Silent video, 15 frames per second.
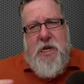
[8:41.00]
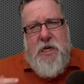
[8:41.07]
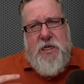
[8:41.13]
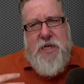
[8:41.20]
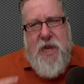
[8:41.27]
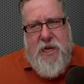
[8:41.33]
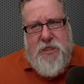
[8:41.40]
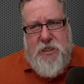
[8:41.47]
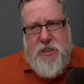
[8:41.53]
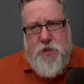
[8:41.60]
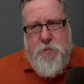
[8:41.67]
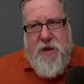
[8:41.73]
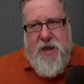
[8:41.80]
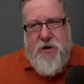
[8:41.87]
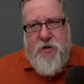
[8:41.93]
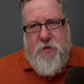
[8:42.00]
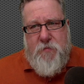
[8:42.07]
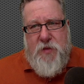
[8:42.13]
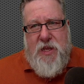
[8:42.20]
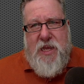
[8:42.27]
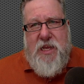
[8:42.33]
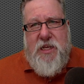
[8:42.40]
TextExpander
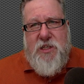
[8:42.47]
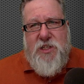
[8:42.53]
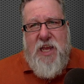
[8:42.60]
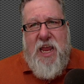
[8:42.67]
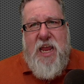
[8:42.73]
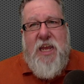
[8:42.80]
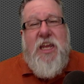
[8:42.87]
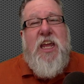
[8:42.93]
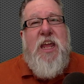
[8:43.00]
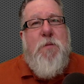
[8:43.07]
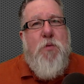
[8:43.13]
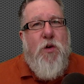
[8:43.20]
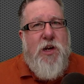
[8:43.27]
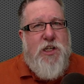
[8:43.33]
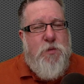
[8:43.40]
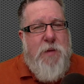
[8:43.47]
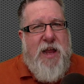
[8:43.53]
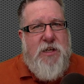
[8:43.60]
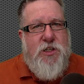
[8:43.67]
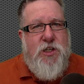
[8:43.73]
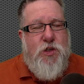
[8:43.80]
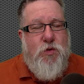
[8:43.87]
is a keyboard
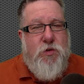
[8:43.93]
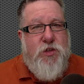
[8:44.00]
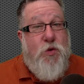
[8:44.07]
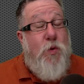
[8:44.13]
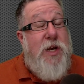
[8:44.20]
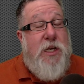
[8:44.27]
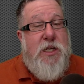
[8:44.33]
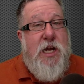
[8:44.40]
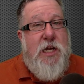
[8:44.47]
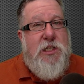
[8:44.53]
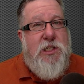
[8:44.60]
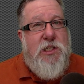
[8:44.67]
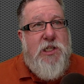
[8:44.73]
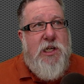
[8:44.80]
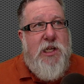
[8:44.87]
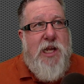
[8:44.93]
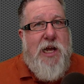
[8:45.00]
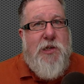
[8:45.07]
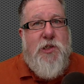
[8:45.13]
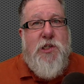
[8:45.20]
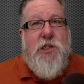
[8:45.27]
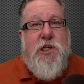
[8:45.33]
expansion tool. So what it does is it
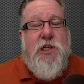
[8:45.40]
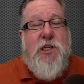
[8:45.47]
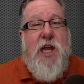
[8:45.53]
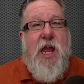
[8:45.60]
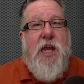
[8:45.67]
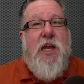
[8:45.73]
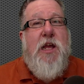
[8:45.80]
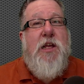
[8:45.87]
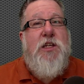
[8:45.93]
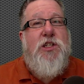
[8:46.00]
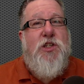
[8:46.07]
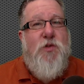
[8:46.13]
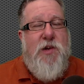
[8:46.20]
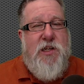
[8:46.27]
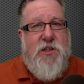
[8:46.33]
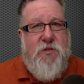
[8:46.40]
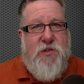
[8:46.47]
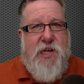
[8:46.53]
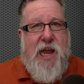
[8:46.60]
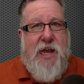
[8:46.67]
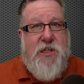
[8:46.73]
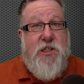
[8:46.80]
allows us to take strings of
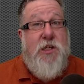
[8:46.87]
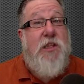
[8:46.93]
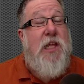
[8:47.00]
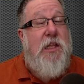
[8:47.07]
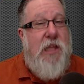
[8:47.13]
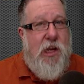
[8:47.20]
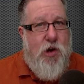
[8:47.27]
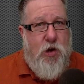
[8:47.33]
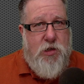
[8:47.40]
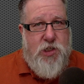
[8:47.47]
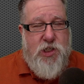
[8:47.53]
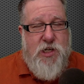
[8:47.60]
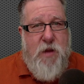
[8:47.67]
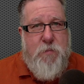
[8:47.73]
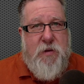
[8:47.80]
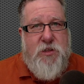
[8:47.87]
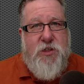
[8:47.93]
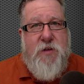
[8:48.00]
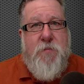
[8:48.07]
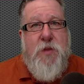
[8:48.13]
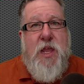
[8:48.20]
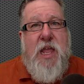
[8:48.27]
text that they call snippets
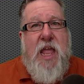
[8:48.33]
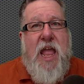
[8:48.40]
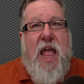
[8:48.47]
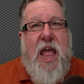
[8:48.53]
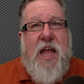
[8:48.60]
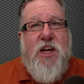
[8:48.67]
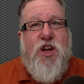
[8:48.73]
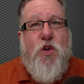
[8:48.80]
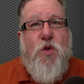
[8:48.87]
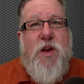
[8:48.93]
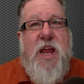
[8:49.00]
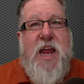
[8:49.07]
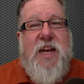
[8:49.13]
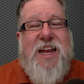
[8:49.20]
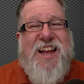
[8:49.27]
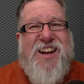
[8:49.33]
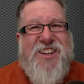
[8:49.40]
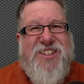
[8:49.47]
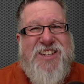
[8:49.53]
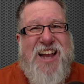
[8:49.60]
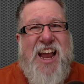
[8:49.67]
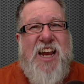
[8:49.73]
and create and
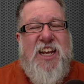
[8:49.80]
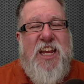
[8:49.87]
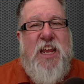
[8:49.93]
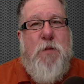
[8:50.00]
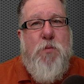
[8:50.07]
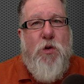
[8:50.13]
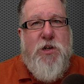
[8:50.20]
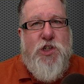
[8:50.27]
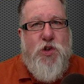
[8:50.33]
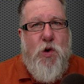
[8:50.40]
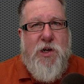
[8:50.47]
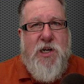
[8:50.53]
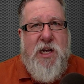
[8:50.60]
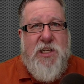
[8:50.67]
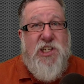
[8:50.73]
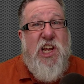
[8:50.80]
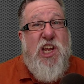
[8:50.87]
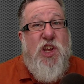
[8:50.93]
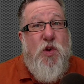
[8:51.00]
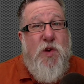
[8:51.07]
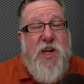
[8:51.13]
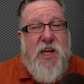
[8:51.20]
assign keyboard shortcuts, a
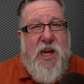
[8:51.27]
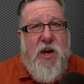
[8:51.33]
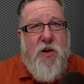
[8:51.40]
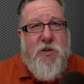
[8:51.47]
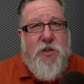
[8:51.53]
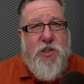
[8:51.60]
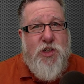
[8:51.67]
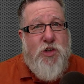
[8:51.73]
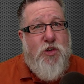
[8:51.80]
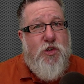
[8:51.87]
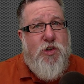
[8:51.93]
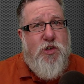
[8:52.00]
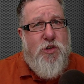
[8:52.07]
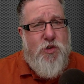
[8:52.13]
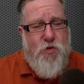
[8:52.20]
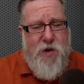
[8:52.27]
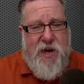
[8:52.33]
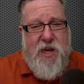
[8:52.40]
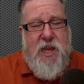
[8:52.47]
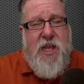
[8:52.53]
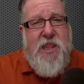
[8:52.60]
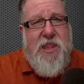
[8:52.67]
unique character string
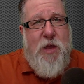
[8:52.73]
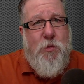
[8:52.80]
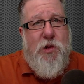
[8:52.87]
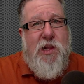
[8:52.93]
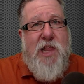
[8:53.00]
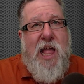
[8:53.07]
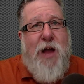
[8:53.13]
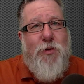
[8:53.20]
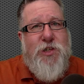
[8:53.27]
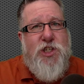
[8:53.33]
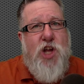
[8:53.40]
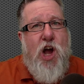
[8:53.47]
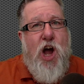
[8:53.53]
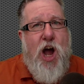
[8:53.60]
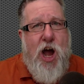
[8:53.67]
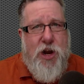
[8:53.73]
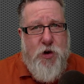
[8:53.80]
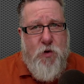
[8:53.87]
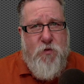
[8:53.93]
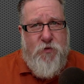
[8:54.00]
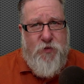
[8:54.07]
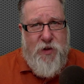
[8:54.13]
that will allow us to
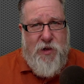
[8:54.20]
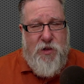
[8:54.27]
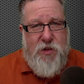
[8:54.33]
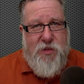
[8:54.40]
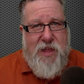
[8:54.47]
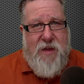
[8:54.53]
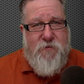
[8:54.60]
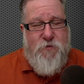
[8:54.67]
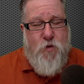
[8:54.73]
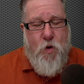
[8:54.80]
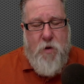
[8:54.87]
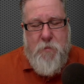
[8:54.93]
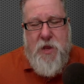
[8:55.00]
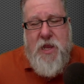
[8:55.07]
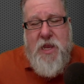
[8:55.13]
autofill that form.